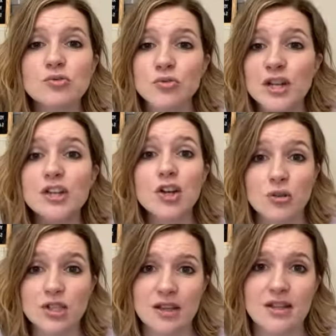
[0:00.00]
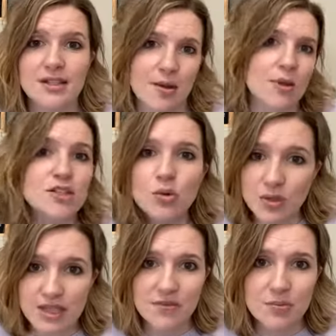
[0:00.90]
renegotiate that time, because you
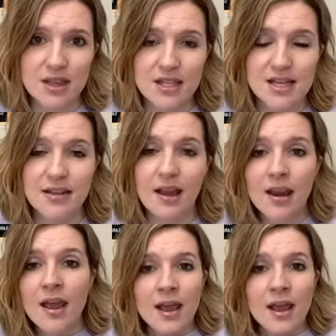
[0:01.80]
always have to meet the deadline.